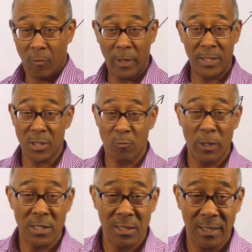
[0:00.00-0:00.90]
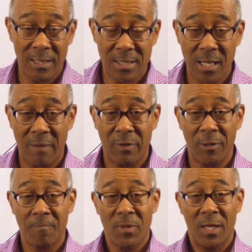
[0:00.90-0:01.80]
We just recently
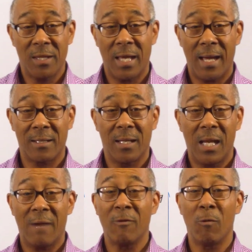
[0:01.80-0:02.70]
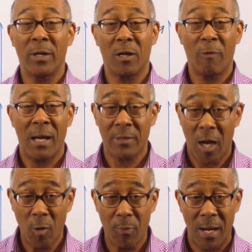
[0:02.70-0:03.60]
discovered that everyone around
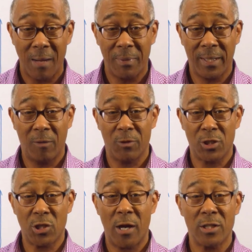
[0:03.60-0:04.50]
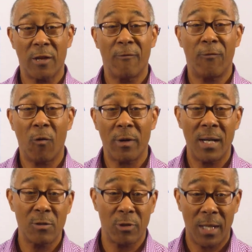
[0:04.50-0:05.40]
our property was charging four
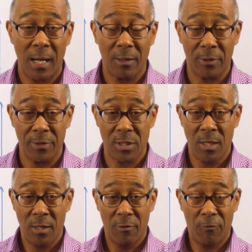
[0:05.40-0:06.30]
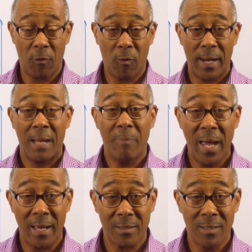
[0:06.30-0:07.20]
hundred dollars for a
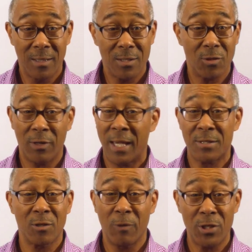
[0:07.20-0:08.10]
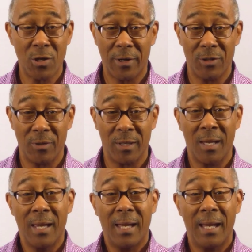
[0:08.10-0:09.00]
pet. So guess what we started doing?
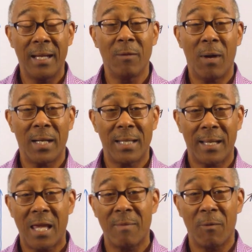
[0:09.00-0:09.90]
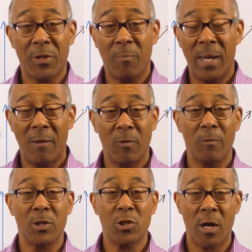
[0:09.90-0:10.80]
Anybody that came in with a pet,
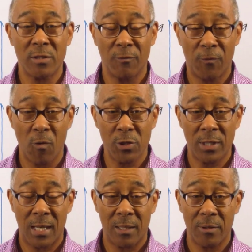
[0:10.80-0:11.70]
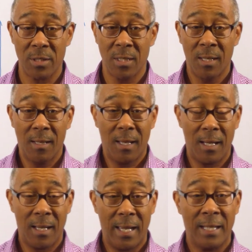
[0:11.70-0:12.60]
we were charging four hundred dollars,
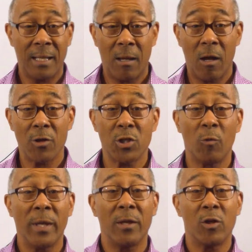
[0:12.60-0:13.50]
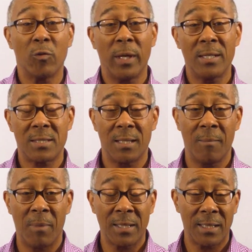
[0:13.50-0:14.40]
uh, and now also we increased
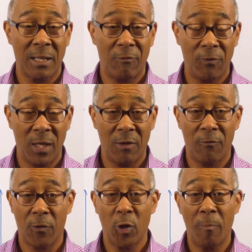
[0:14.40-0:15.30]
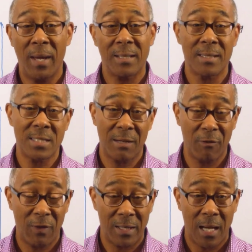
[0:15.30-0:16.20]
the monthly fee for your pet to
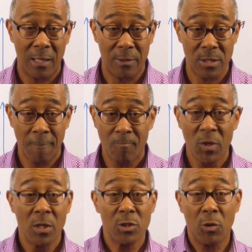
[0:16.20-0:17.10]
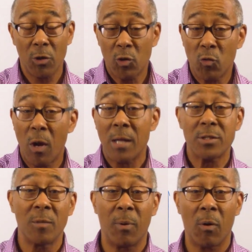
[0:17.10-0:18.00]
seventy-five dollars. So
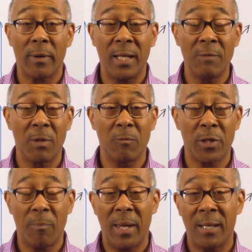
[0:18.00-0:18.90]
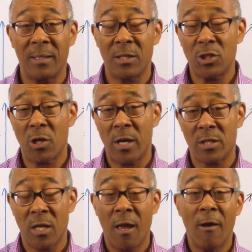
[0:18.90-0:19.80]
across the board, anyone with a pet gets
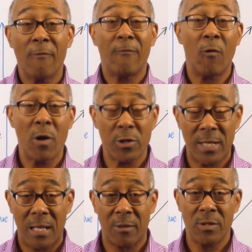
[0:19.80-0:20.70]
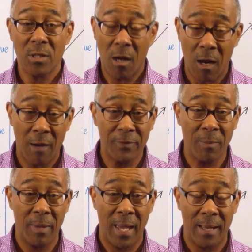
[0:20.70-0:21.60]
charged four hundred dollars off
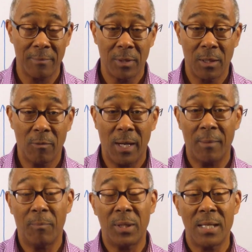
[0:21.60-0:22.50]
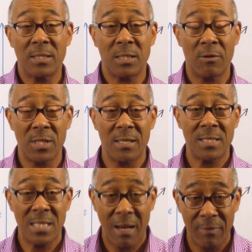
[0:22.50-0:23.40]
the bat, right? Plus there's a
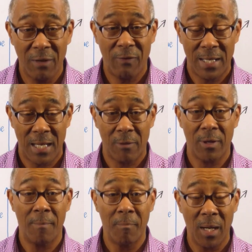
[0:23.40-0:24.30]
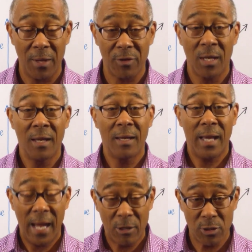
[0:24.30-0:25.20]
seventy-five dollars a month
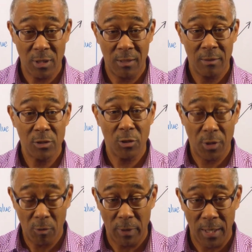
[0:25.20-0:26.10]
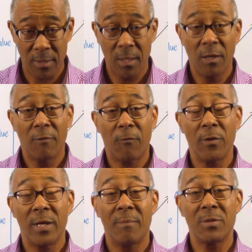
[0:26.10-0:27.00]
extra to their rent
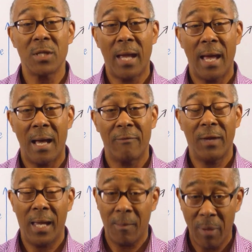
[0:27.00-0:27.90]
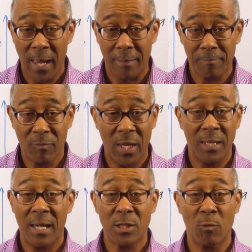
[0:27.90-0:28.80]
for them to have a pet.
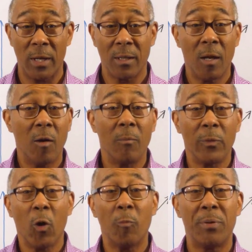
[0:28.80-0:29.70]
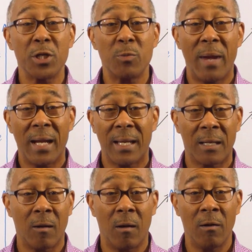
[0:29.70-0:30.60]
And guess what? No pushback
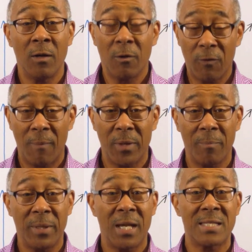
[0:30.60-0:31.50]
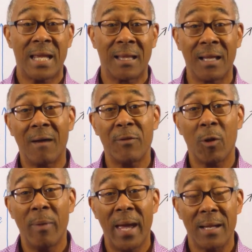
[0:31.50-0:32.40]
at all from them because they love
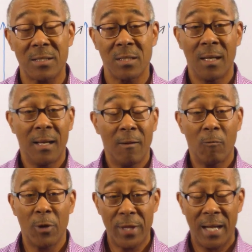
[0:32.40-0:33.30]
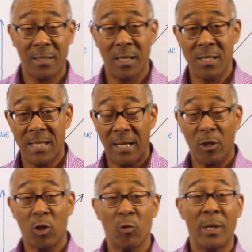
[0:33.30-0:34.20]
their pets. What that does, that
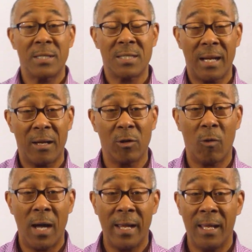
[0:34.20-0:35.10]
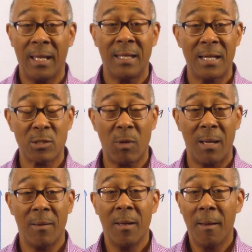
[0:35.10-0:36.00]
increases our N O I, and guess
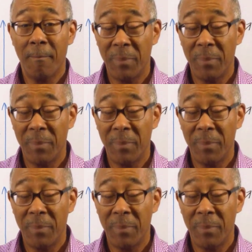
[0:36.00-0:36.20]
what?